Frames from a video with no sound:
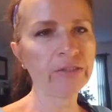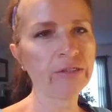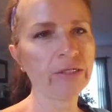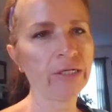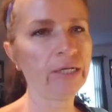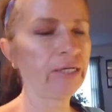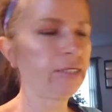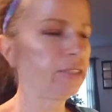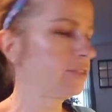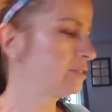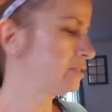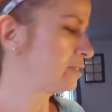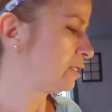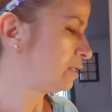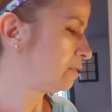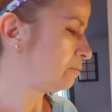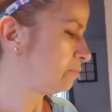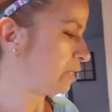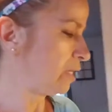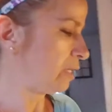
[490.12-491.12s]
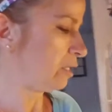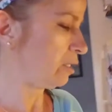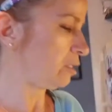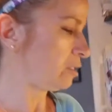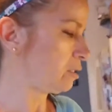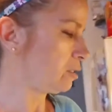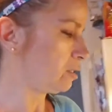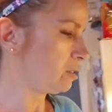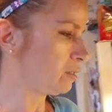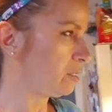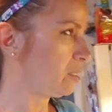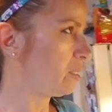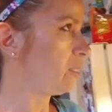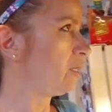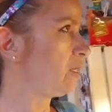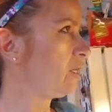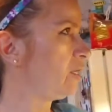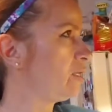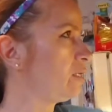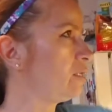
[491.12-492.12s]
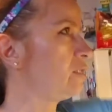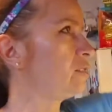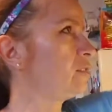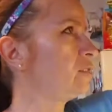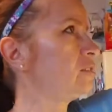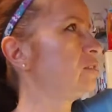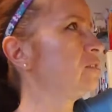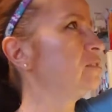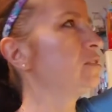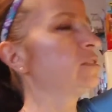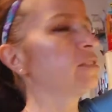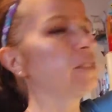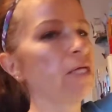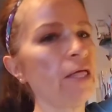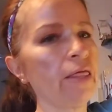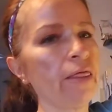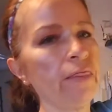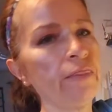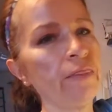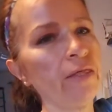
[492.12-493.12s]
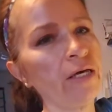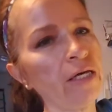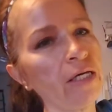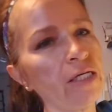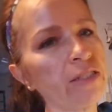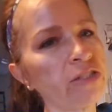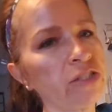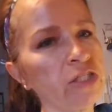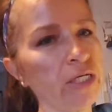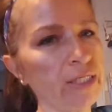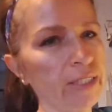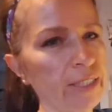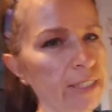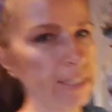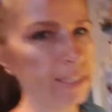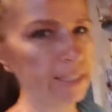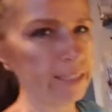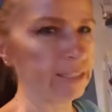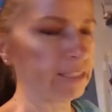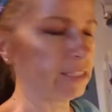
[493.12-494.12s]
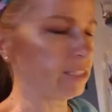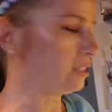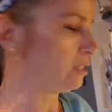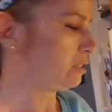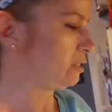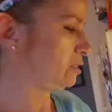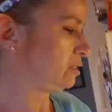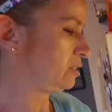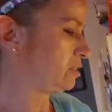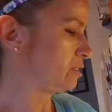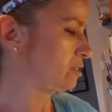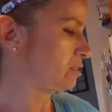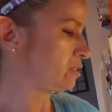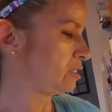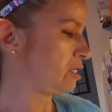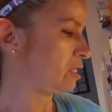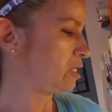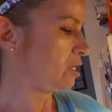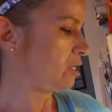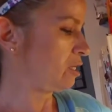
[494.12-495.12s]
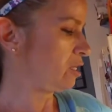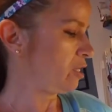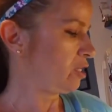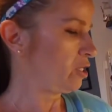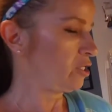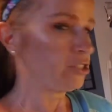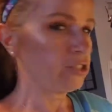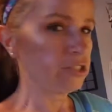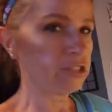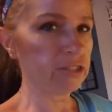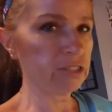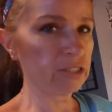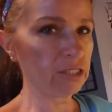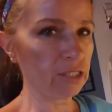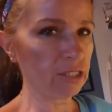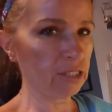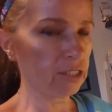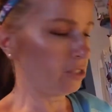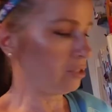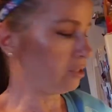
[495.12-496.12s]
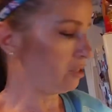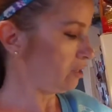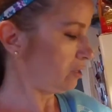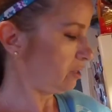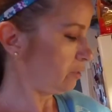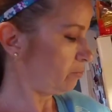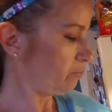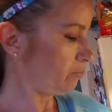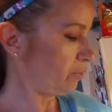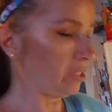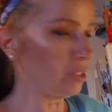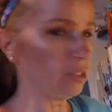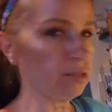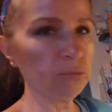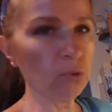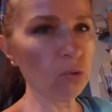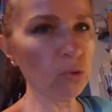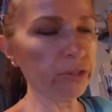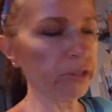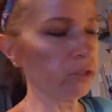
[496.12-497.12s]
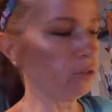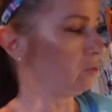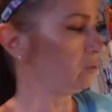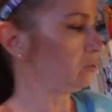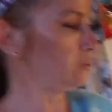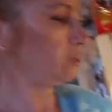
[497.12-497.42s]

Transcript: guys, I'm back, and the chicken is done being boiled.